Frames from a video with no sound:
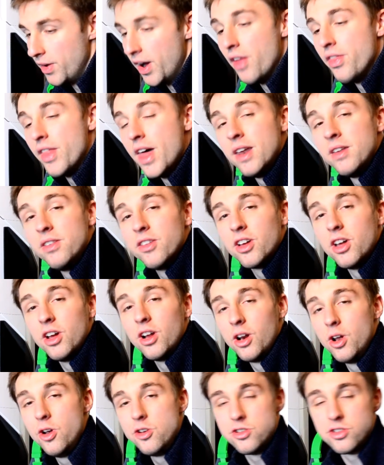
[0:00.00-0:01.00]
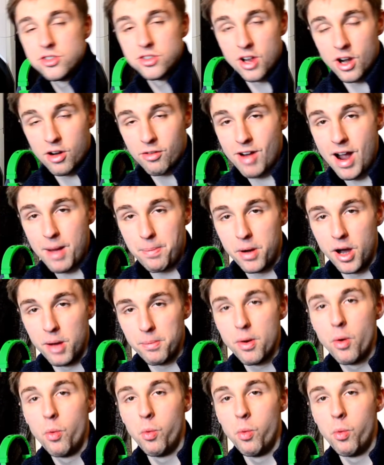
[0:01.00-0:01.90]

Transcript: and then the conclusion is going to wrap up